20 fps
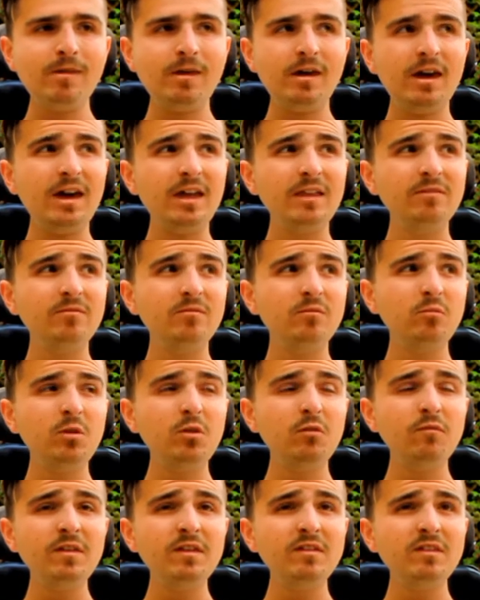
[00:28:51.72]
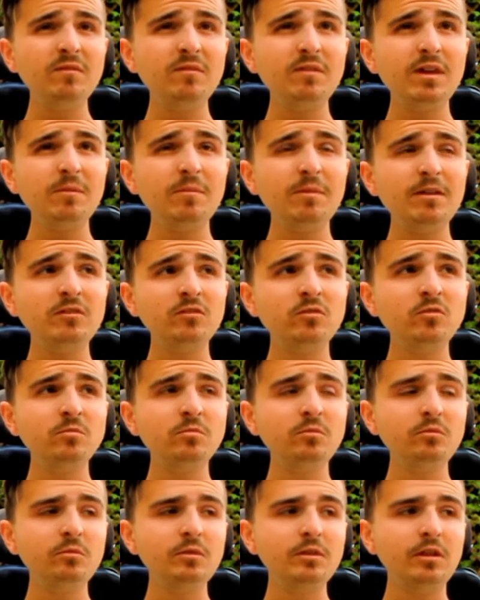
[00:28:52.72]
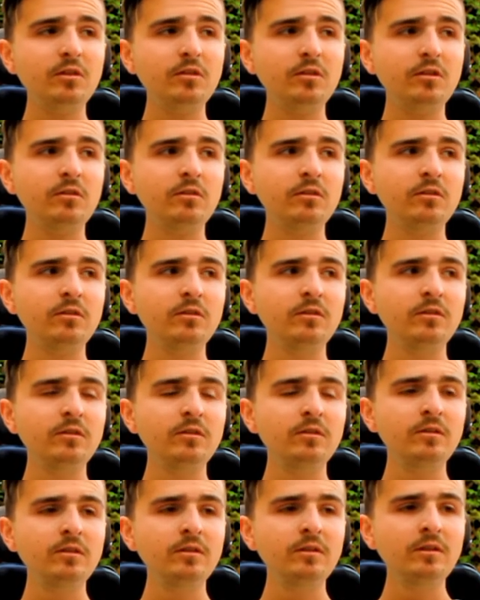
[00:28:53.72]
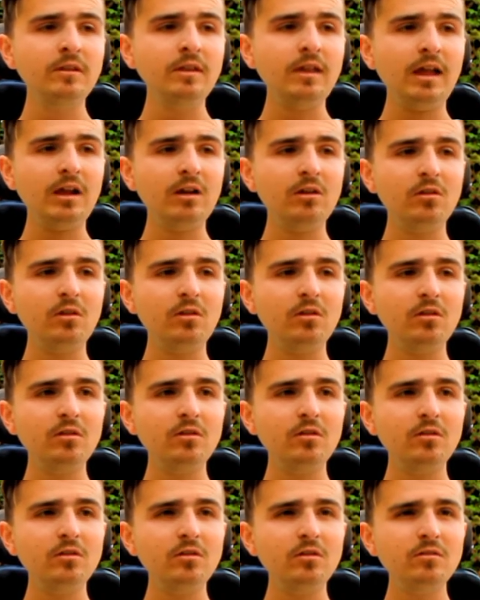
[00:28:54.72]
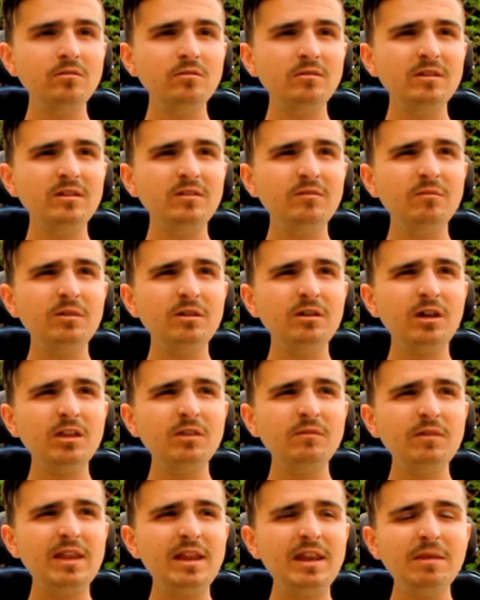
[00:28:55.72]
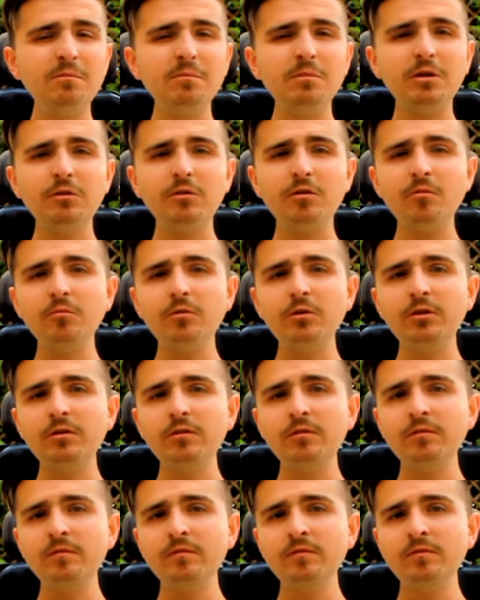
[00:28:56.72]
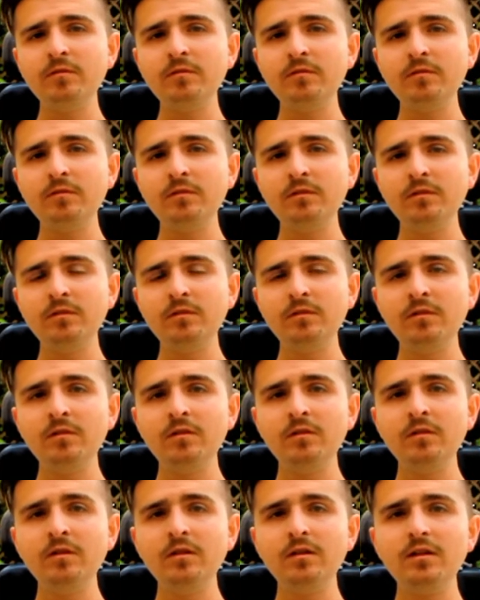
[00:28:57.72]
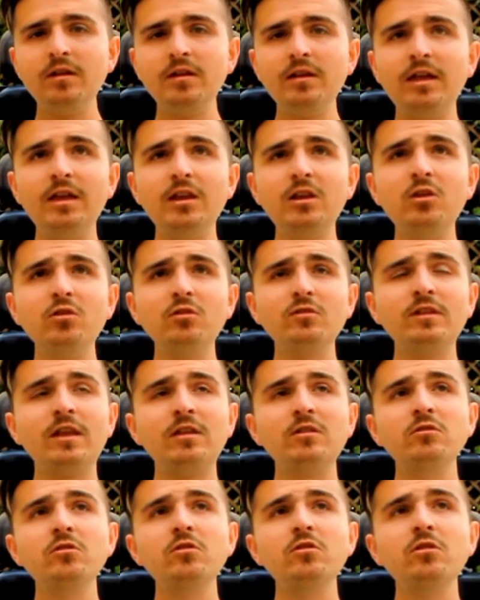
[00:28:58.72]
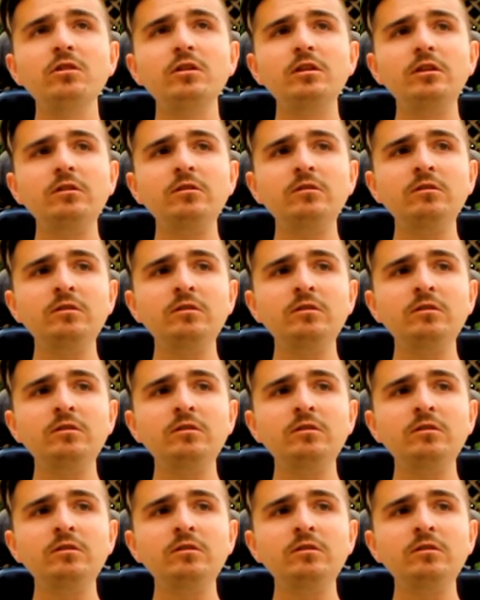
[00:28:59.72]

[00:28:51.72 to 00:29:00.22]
And will things ever get back to normal? We don't know. Lot, we're kind of in limbo, aren't we? Like lockdown or not, you know.